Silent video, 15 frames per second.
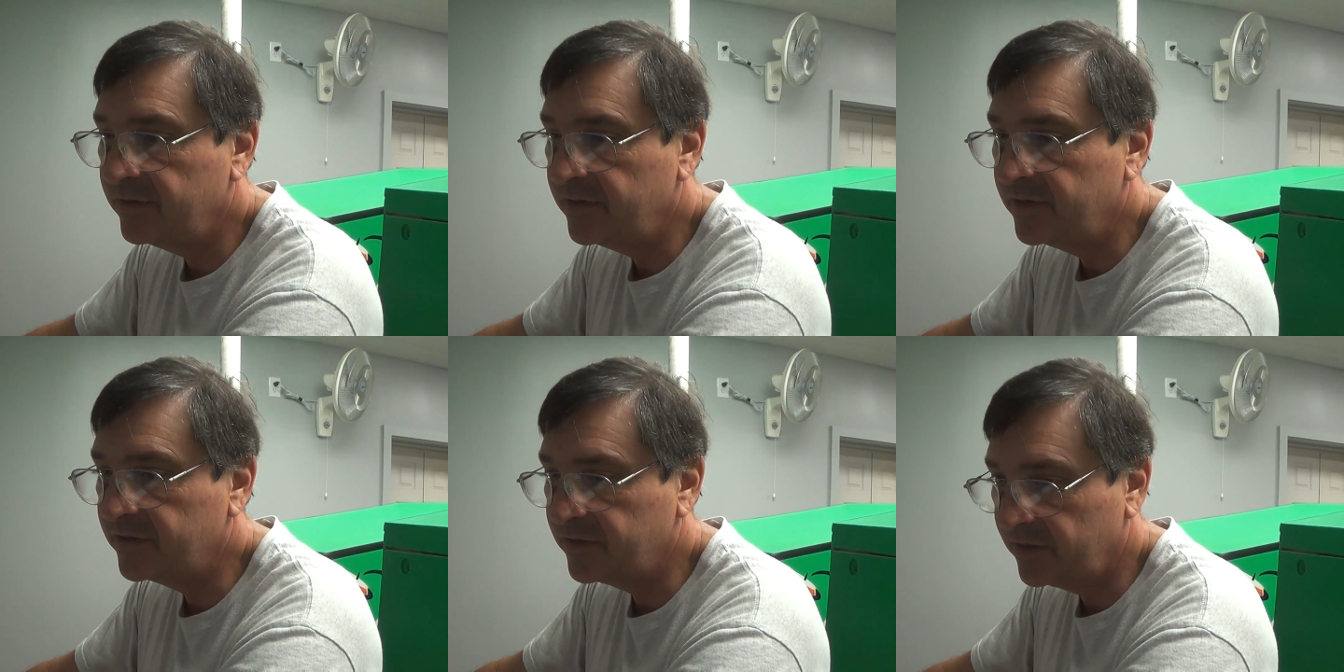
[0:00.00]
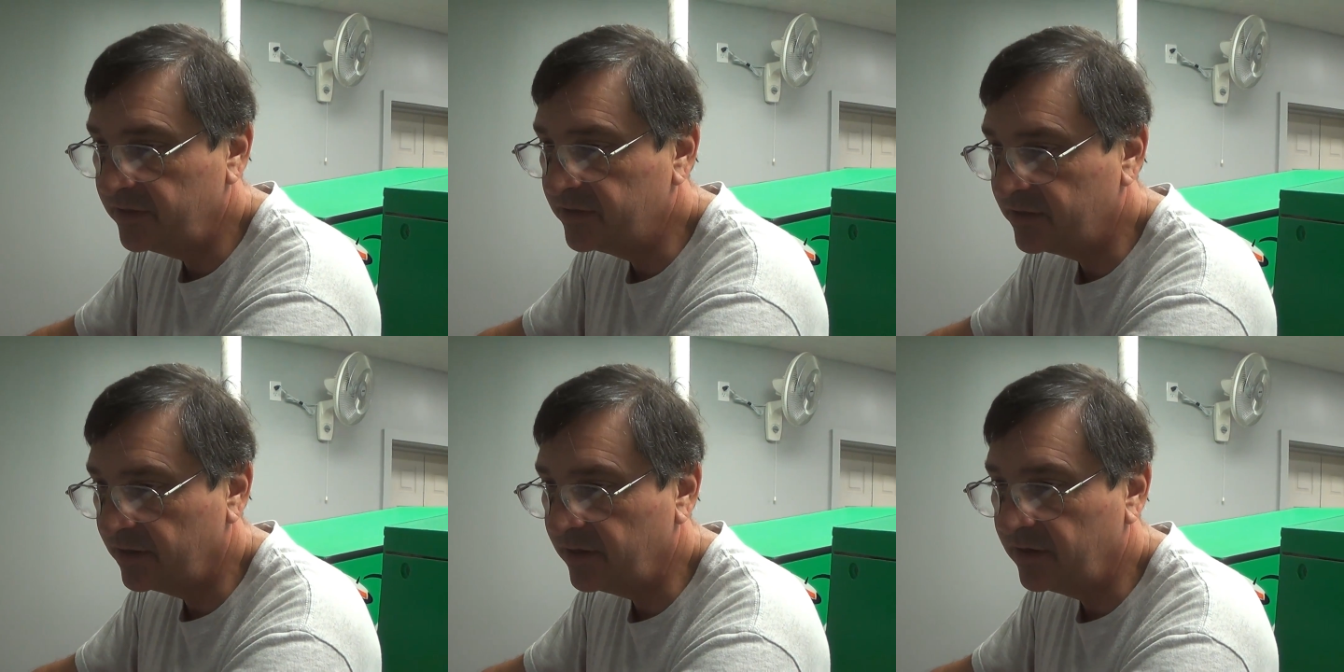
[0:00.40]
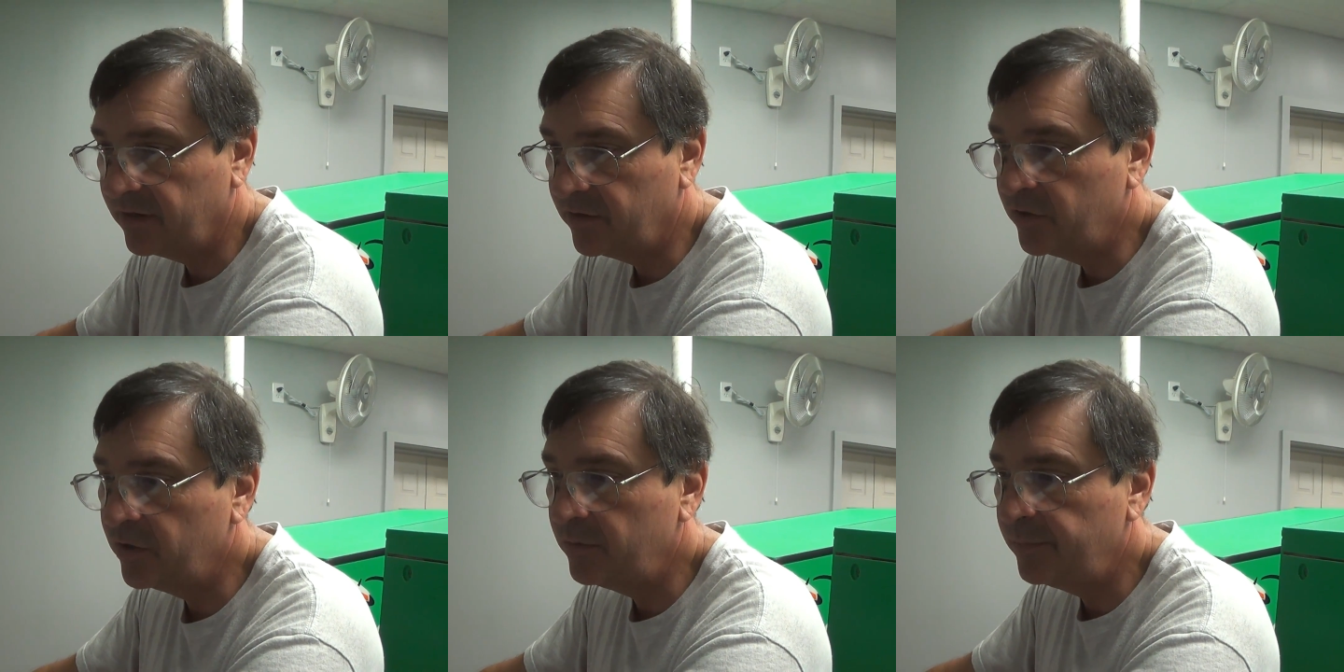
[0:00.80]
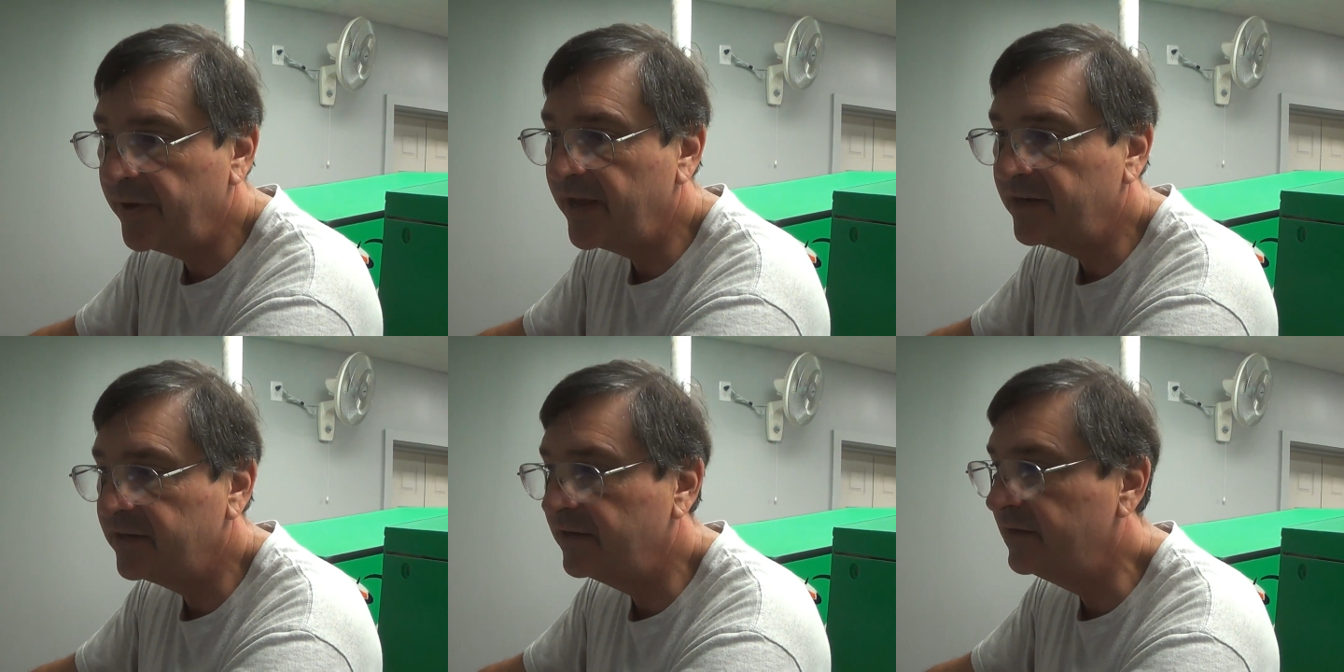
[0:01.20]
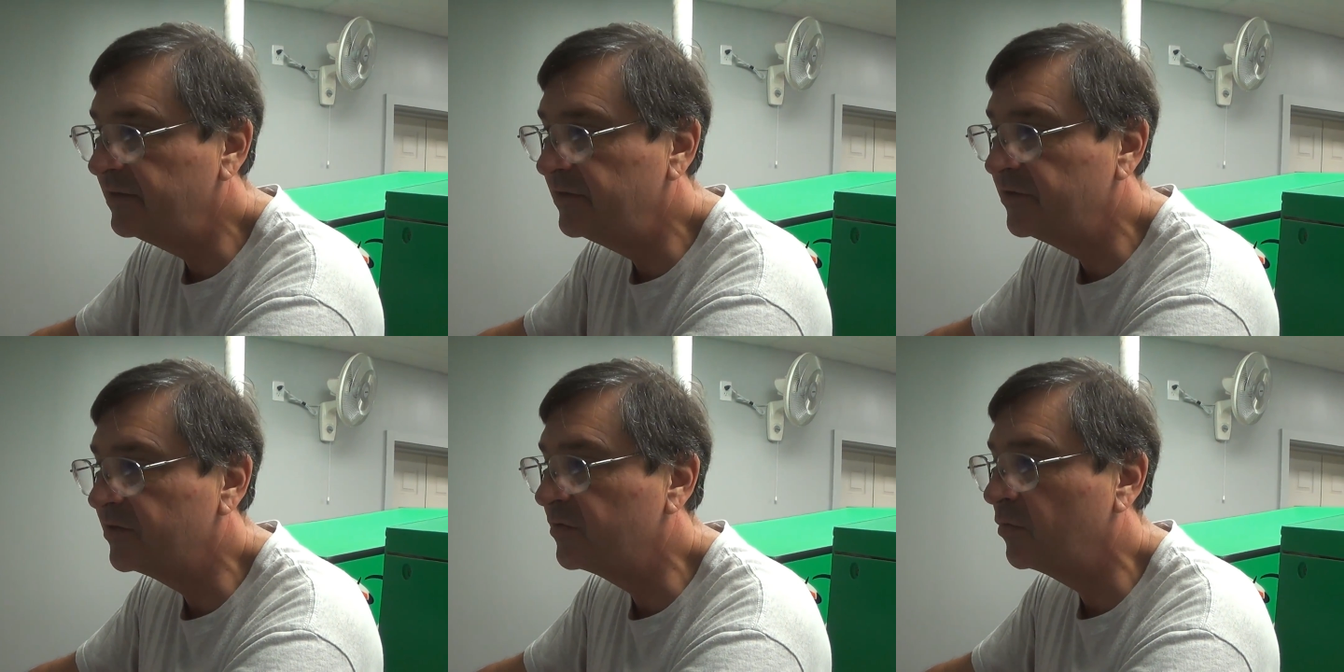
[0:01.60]
it's a good bet to
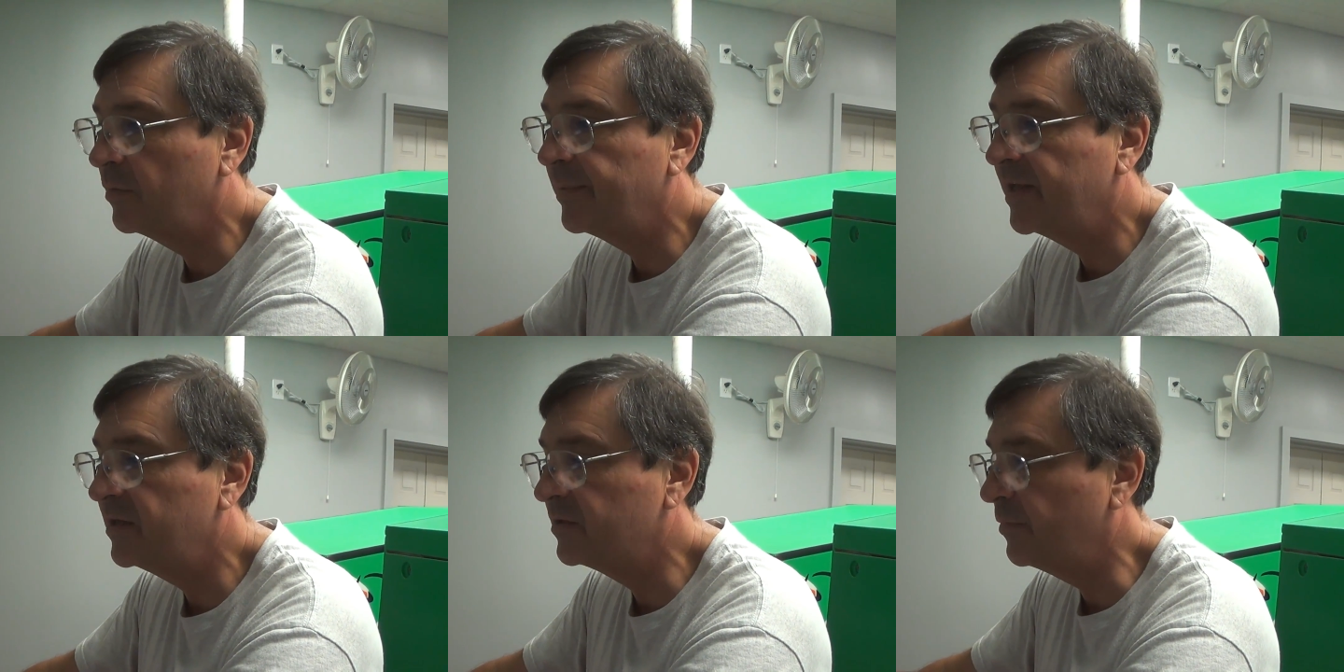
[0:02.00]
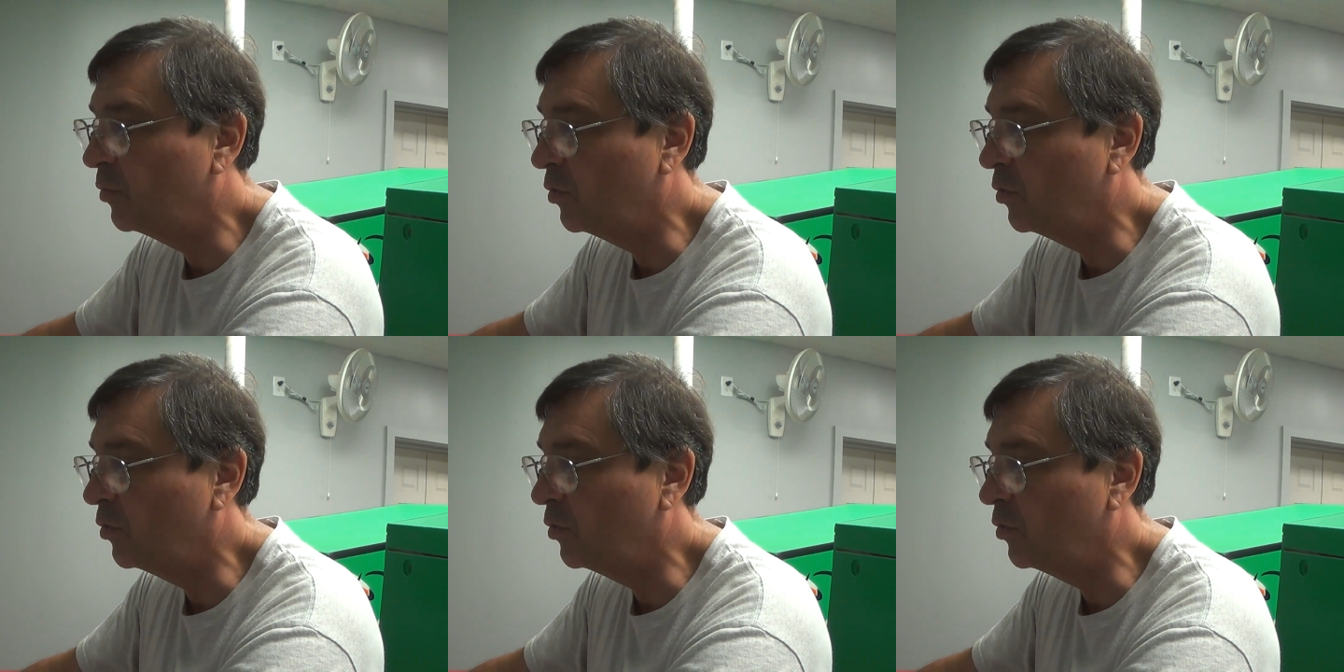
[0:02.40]
just replace them.